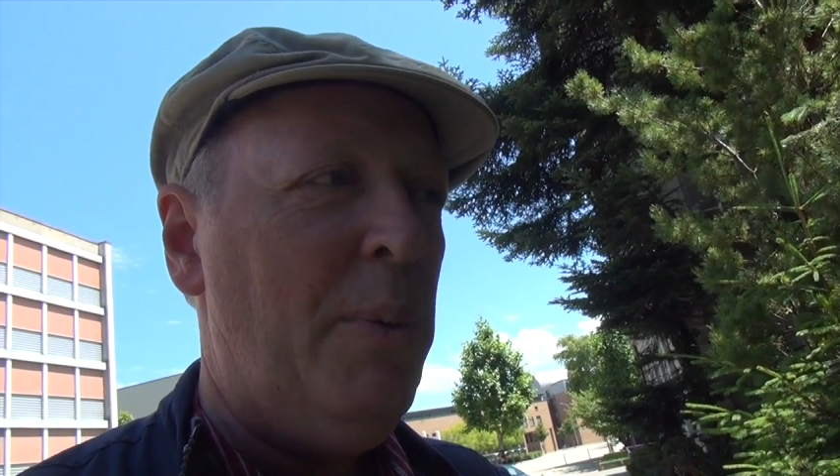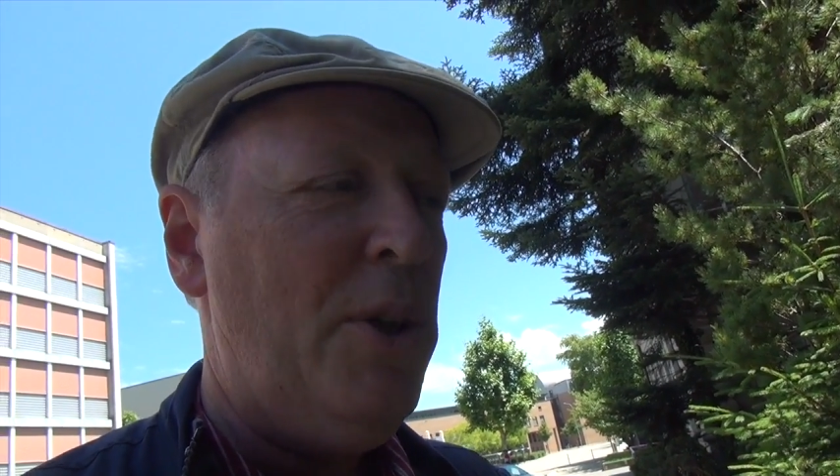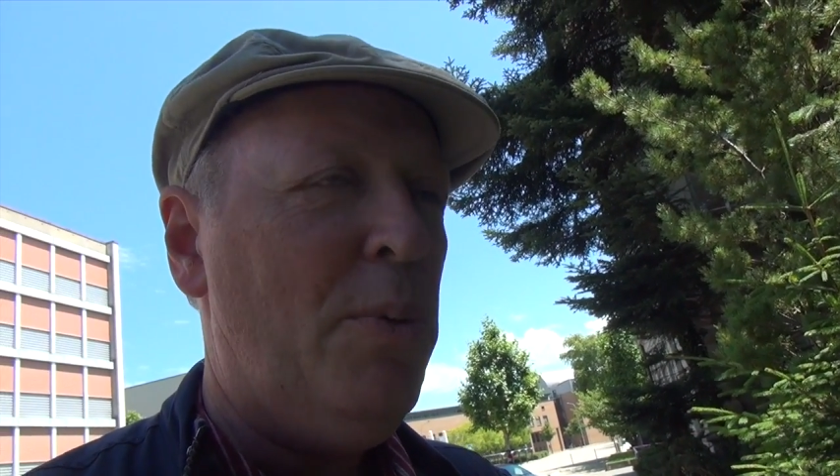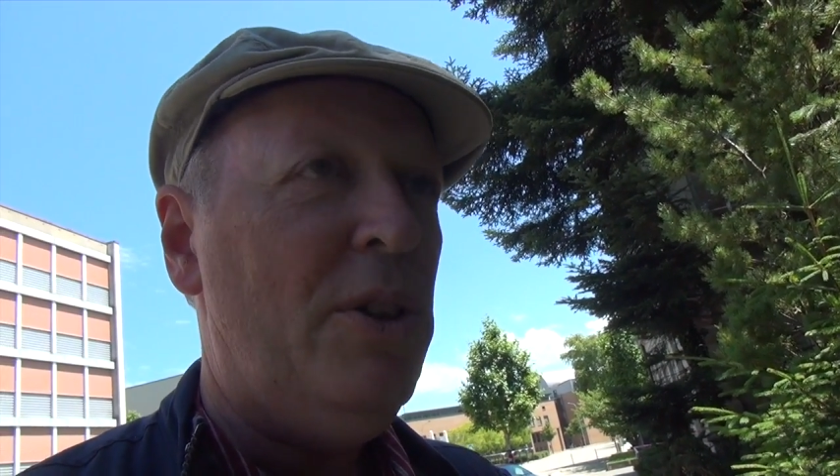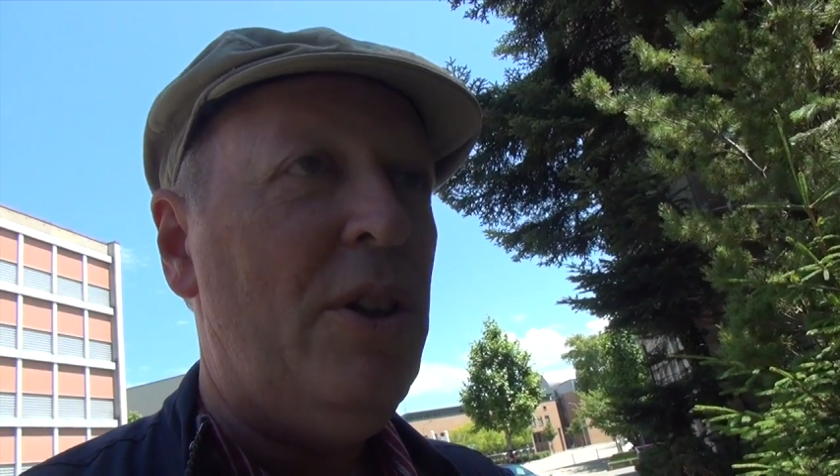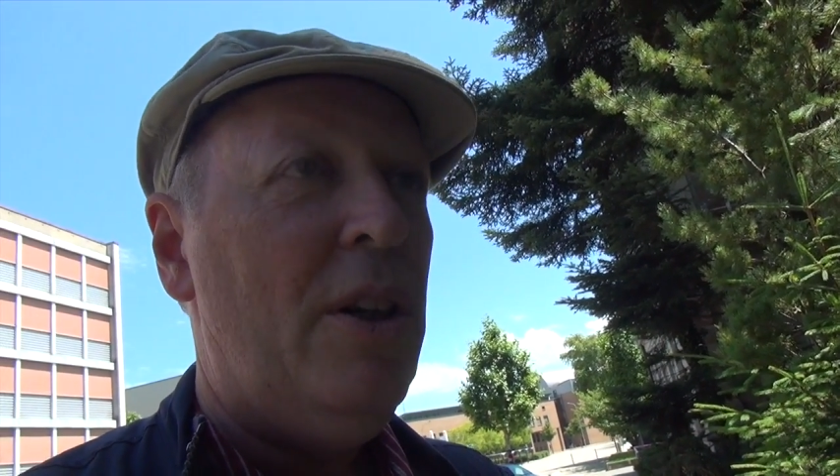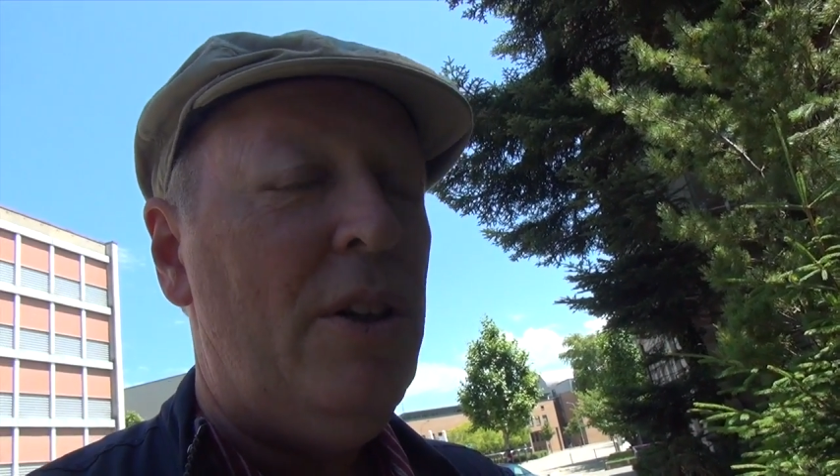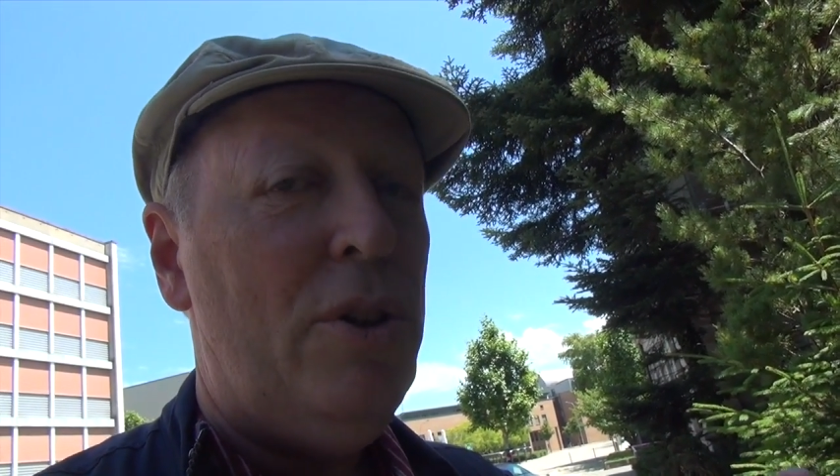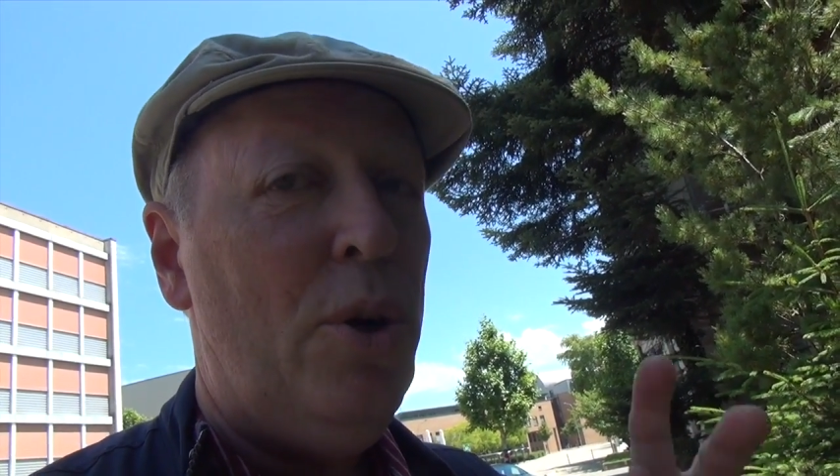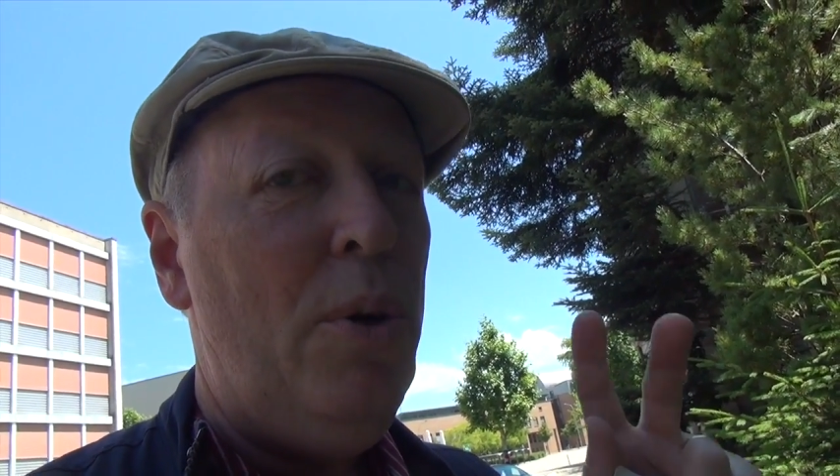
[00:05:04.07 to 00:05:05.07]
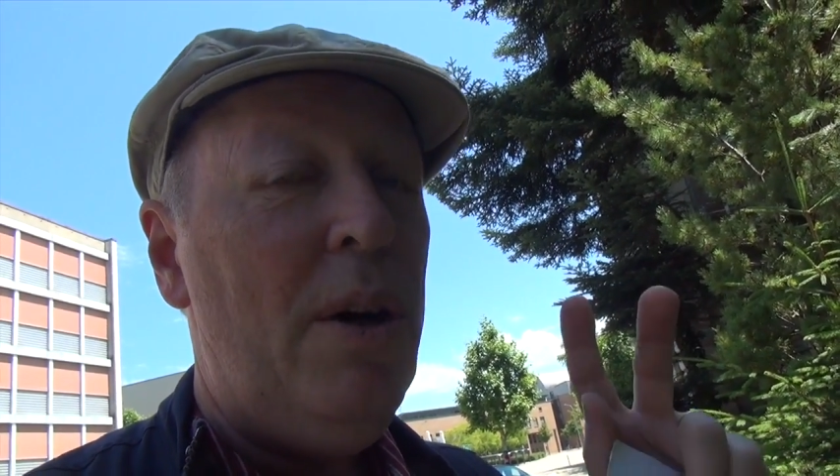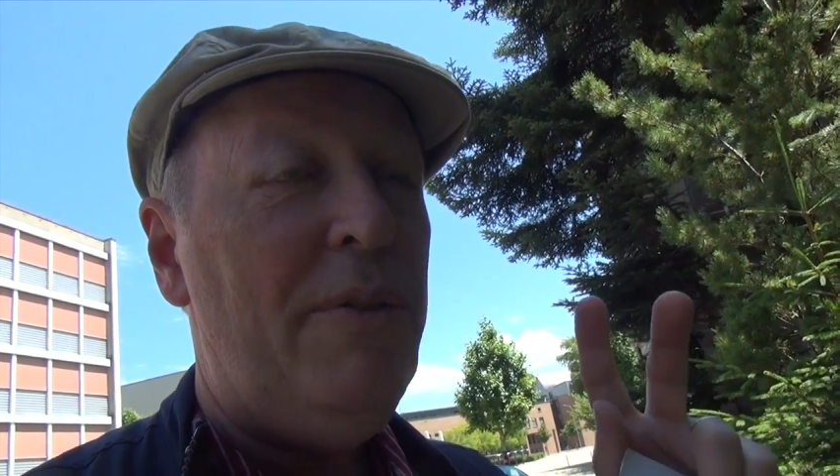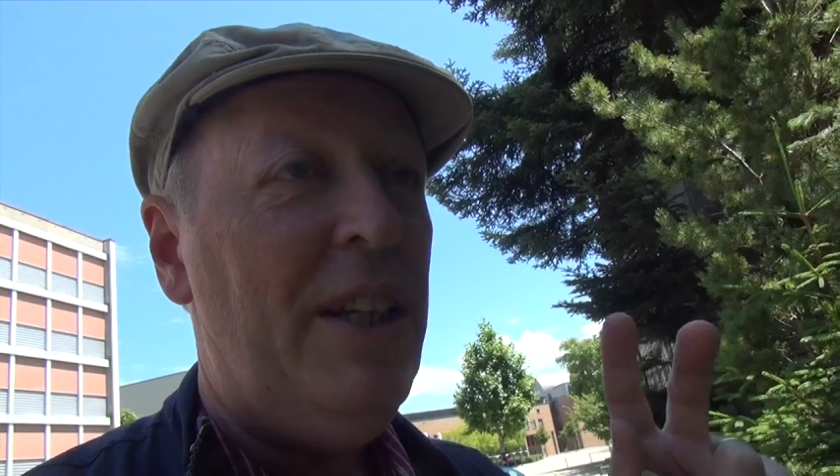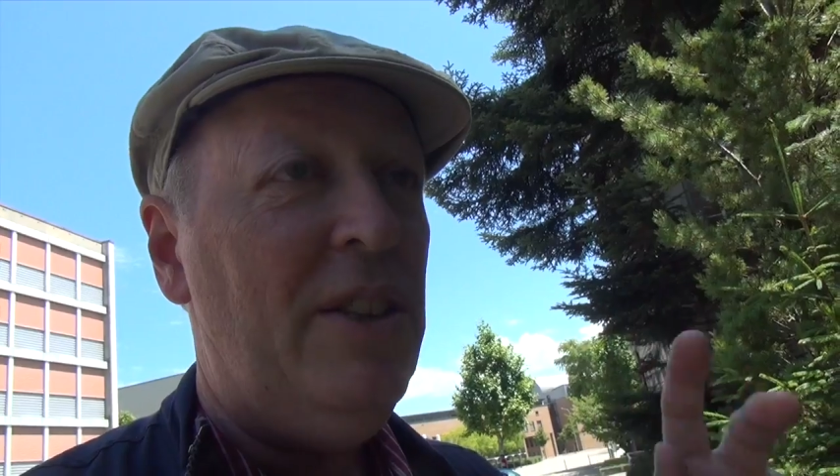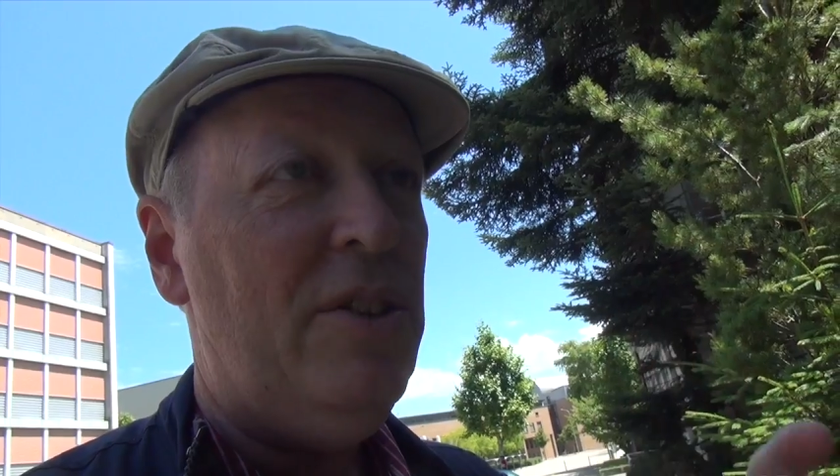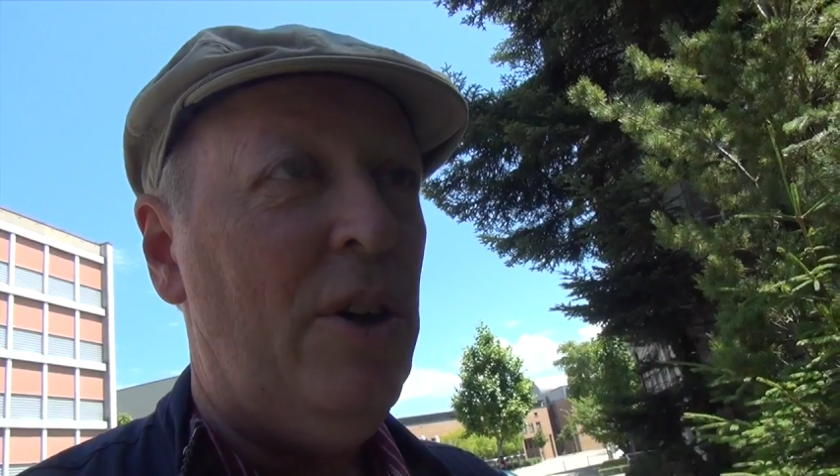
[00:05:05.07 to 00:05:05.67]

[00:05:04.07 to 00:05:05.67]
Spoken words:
which was, 2 of these